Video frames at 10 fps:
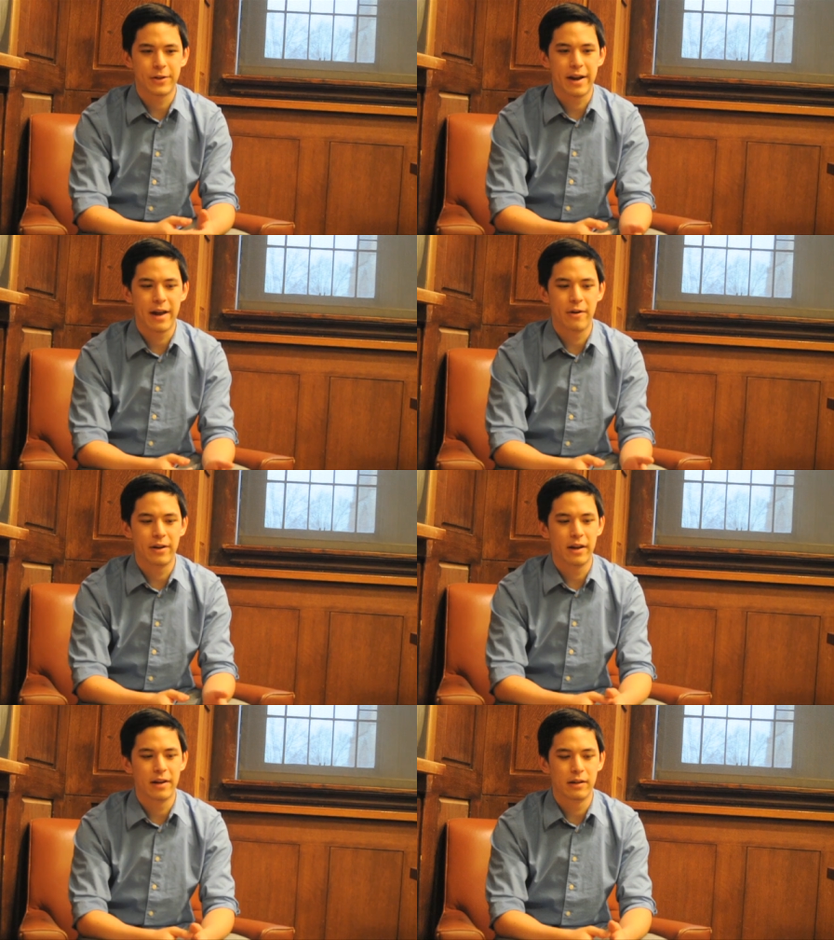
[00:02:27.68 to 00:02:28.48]
try out
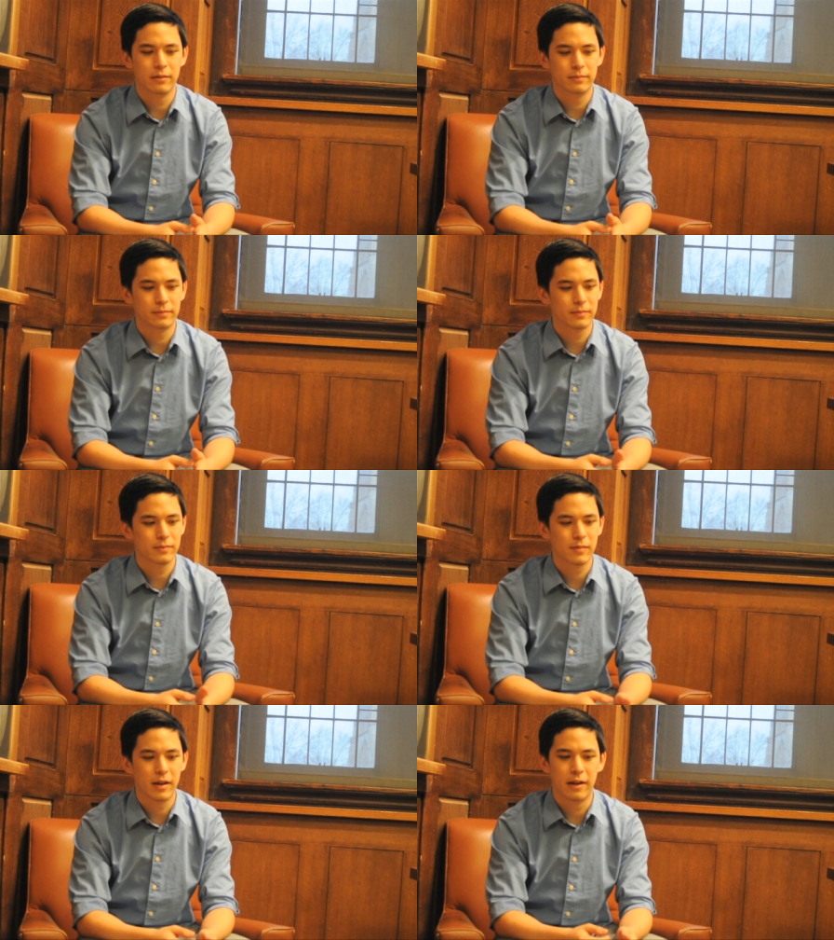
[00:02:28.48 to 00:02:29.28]

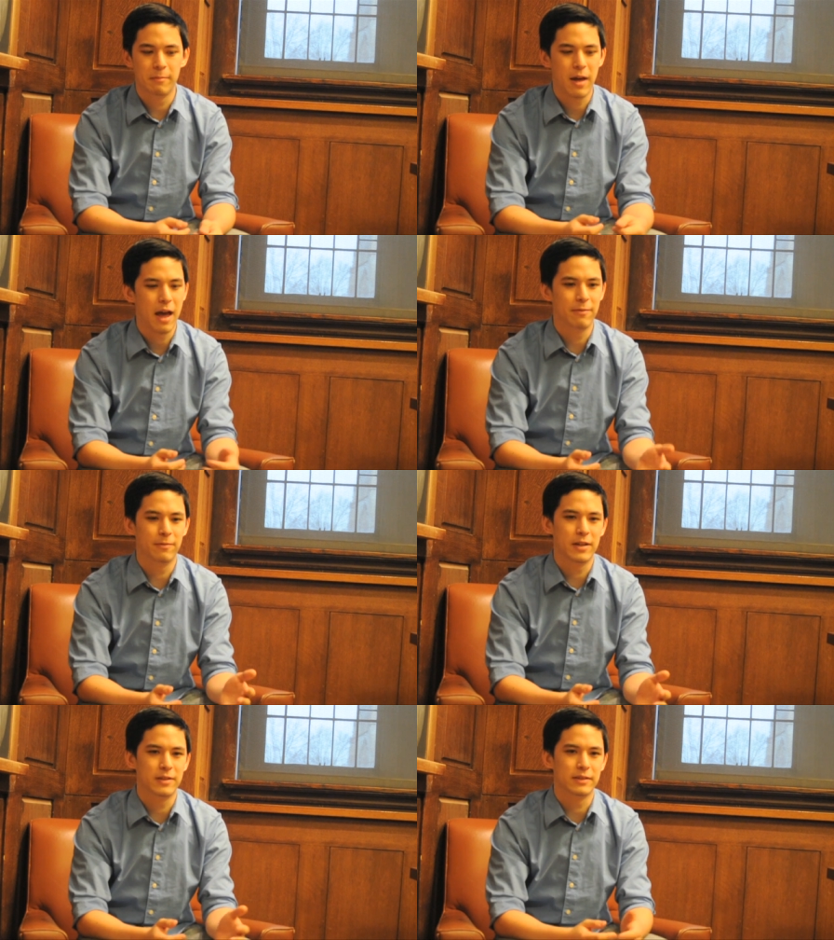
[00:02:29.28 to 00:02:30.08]
a
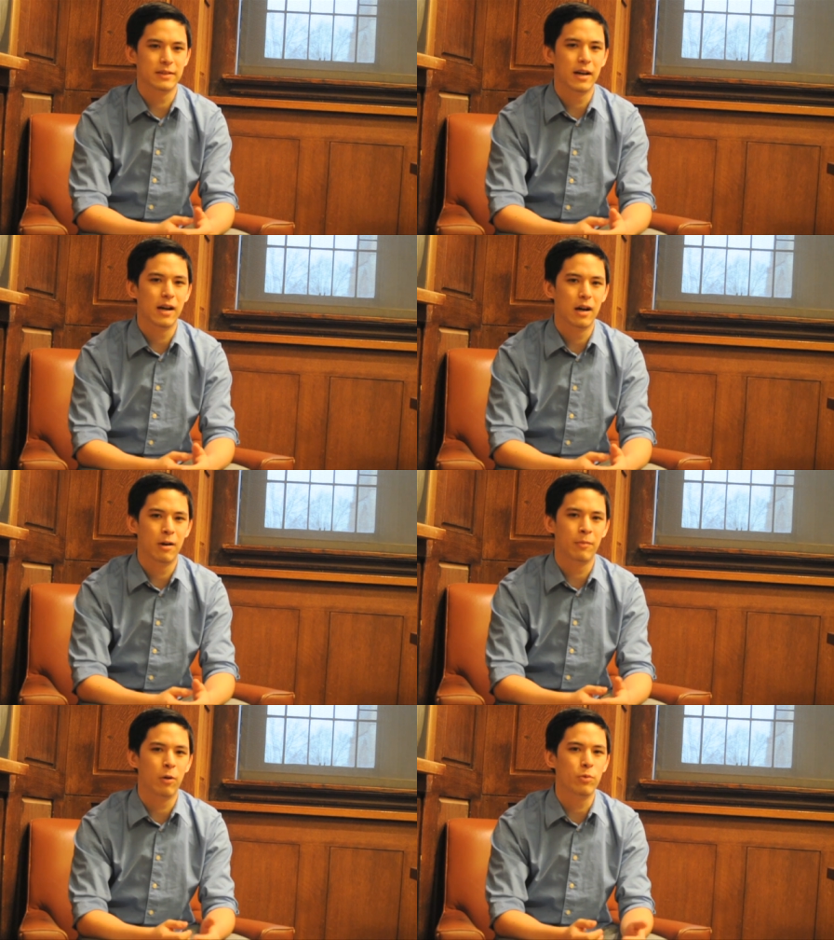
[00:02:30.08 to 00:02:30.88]
Hefeweizen,
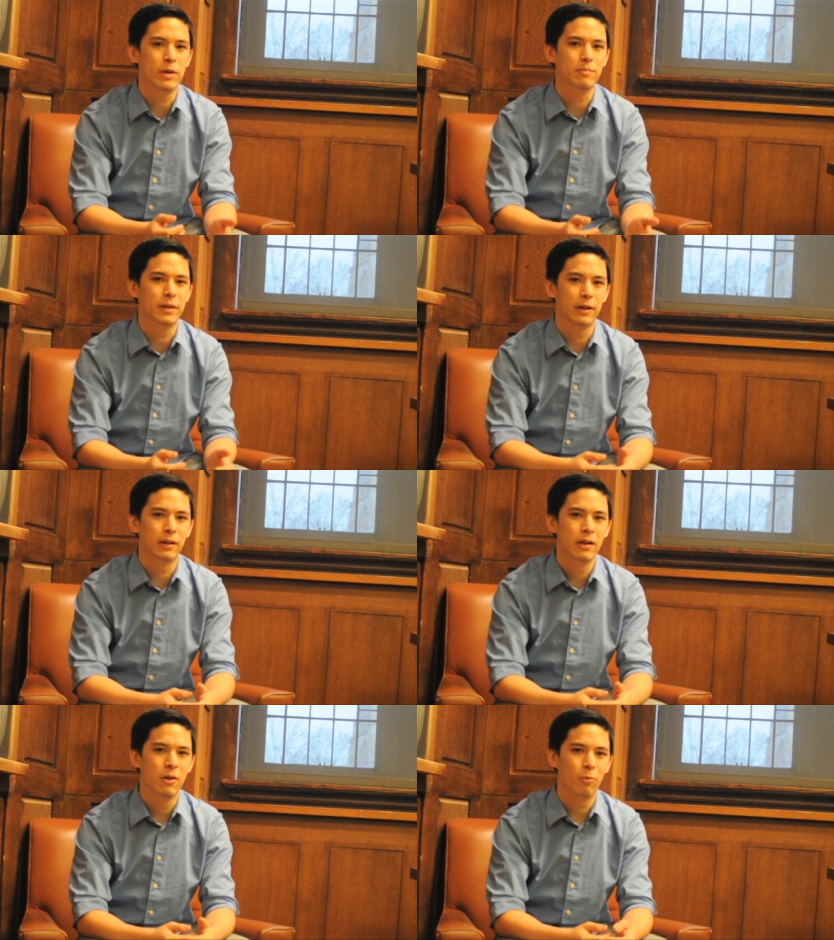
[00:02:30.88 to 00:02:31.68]
a wheat beer,
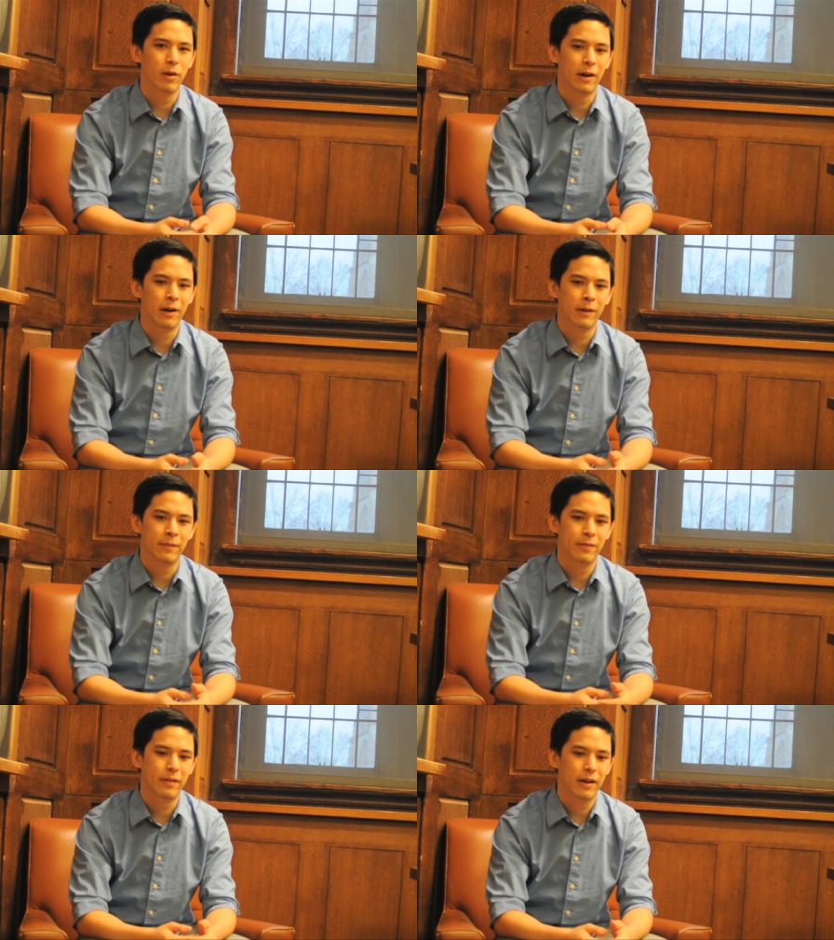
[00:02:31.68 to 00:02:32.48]
where